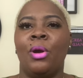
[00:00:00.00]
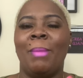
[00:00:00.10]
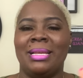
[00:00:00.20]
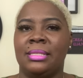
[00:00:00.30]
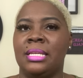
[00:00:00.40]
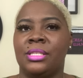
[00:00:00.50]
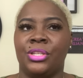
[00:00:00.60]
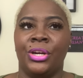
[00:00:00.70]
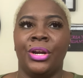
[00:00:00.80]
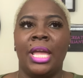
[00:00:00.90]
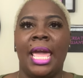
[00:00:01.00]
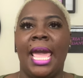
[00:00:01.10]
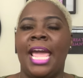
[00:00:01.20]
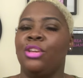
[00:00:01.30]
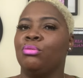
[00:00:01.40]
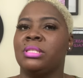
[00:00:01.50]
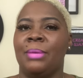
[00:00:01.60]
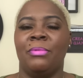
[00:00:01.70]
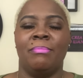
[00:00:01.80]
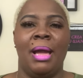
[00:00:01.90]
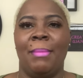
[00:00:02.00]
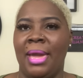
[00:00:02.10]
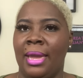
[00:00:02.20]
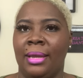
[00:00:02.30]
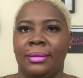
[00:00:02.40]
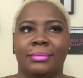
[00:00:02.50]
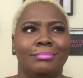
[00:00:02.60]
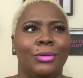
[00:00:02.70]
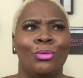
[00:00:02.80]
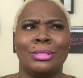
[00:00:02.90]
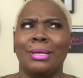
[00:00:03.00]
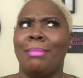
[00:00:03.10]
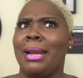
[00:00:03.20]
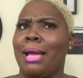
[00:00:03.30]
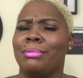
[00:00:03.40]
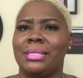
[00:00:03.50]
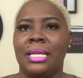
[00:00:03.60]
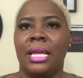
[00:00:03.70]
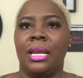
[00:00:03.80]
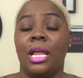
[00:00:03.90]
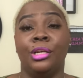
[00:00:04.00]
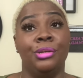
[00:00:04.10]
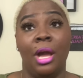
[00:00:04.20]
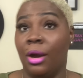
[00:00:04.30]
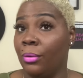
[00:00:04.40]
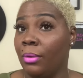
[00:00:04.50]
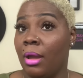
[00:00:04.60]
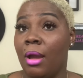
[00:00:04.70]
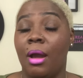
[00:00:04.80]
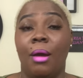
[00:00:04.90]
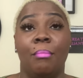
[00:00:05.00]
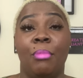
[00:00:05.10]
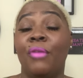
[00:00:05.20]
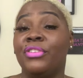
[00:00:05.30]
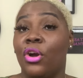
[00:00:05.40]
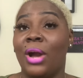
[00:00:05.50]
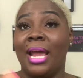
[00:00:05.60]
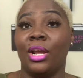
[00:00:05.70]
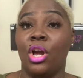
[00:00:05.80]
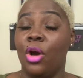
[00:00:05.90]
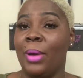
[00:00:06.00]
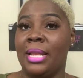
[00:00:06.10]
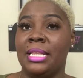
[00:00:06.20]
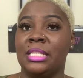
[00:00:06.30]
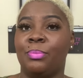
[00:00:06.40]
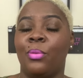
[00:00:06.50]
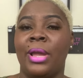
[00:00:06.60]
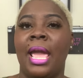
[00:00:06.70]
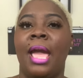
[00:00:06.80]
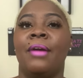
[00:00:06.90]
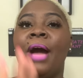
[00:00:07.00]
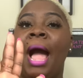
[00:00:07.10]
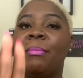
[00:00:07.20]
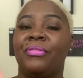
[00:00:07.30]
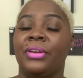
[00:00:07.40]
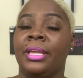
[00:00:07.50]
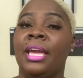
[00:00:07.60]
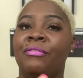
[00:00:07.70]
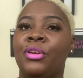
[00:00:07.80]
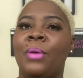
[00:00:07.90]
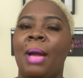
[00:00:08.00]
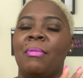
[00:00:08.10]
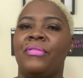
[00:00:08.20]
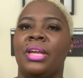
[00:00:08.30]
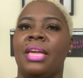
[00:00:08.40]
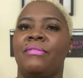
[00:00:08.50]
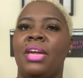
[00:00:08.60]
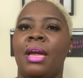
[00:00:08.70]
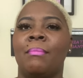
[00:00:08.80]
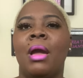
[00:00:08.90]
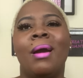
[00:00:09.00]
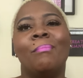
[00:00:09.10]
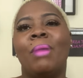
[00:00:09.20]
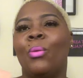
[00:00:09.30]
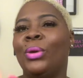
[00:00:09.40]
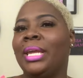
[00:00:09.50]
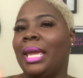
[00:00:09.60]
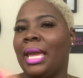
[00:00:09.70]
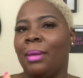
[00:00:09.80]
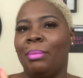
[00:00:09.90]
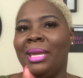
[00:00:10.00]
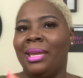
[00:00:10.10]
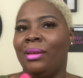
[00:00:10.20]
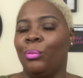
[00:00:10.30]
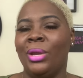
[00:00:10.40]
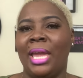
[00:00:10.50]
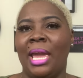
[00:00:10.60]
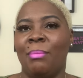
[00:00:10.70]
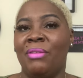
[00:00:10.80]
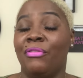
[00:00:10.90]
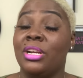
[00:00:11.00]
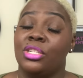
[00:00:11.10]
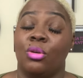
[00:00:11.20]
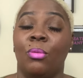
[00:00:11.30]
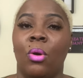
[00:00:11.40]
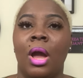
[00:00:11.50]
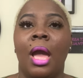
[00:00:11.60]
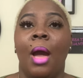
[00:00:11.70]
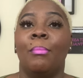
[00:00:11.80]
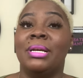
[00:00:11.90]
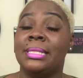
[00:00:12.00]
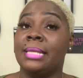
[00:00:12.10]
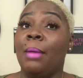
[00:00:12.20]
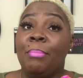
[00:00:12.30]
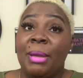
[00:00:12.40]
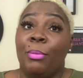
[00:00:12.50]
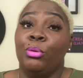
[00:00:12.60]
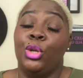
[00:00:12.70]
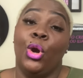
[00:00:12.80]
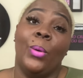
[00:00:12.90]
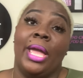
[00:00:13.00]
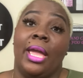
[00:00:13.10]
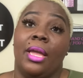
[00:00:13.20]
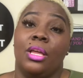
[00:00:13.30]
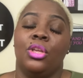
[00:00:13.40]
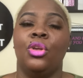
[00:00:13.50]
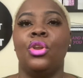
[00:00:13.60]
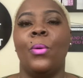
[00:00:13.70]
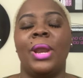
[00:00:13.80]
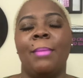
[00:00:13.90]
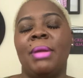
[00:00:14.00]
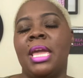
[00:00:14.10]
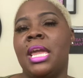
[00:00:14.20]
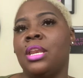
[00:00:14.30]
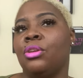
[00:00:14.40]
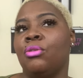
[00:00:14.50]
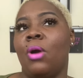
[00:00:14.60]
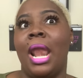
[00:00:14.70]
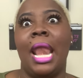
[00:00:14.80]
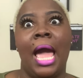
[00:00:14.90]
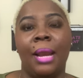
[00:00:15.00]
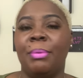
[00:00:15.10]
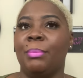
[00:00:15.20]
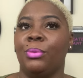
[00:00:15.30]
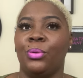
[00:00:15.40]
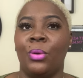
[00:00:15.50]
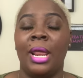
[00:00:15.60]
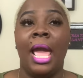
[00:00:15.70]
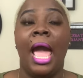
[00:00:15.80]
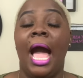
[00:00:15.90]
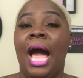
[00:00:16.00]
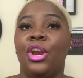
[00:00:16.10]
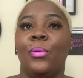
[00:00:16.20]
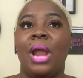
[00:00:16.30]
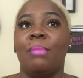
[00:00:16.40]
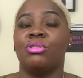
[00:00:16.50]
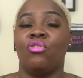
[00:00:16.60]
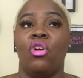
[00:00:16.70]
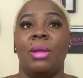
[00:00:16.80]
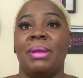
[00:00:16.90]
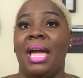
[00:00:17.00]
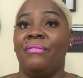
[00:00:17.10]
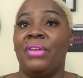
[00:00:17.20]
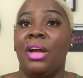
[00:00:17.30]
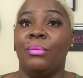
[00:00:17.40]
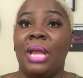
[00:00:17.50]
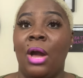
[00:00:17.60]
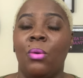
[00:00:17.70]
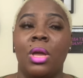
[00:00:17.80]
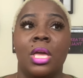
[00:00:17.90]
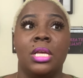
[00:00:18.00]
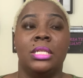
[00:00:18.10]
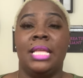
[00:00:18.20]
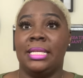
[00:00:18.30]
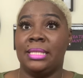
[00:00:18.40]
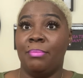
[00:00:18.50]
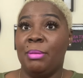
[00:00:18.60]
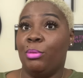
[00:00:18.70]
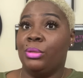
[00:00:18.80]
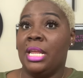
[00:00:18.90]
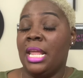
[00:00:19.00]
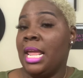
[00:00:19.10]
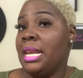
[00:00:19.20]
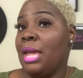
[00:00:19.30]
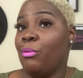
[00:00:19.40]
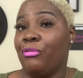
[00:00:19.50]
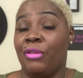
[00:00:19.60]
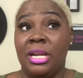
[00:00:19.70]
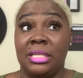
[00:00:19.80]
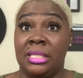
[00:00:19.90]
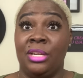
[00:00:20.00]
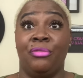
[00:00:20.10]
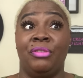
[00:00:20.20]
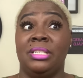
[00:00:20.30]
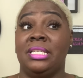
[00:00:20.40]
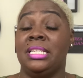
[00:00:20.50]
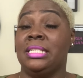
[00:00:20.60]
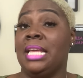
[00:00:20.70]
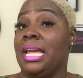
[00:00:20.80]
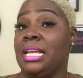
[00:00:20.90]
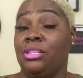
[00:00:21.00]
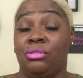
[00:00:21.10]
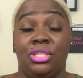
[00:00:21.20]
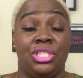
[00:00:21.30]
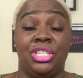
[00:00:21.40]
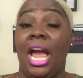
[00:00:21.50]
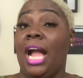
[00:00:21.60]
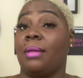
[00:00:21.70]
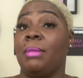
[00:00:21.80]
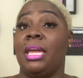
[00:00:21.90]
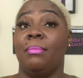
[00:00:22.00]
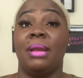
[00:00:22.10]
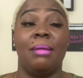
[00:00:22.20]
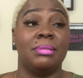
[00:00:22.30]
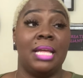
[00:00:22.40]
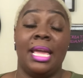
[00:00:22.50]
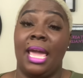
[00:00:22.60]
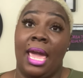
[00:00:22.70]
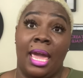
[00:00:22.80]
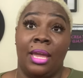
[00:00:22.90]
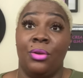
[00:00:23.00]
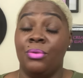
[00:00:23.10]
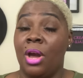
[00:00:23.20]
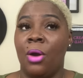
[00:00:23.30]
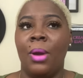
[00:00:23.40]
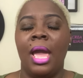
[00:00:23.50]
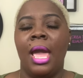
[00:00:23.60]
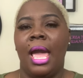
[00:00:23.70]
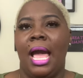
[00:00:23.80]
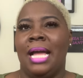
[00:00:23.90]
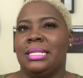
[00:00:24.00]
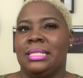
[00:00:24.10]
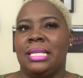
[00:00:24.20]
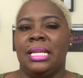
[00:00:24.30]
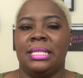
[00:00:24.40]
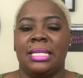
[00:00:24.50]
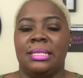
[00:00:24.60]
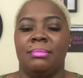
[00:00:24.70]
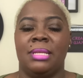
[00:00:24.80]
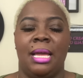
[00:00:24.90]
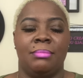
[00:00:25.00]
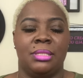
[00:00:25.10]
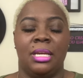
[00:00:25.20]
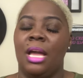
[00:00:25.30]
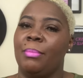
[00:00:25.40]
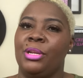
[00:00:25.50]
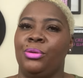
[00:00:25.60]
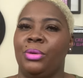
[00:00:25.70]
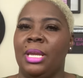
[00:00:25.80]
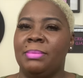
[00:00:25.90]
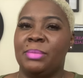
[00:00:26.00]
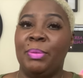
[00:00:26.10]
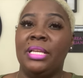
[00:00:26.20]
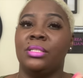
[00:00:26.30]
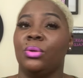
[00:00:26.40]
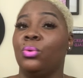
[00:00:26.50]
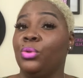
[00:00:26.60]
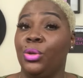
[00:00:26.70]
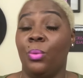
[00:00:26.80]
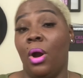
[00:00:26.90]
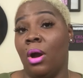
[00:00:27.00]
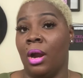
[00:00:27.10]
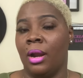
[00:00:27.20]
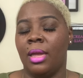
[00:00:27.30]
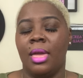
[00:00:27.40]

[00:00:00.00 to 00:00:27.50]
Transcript: are my sister and you slept with my man or somebody I was seeing. No. Both of y'all gotta go at this point. I'ma forgive you, I'ma forgive him, but we can't be we can't be friends no more. But some people do it. You know what I mean? You know, a lot of people do it. I know when I was growing up and I found out that some people did it and they were friends and still friends to this day, it used to shock me. But I was like, hey, you know, I just think that sometimes the company you keep speaks to who you are.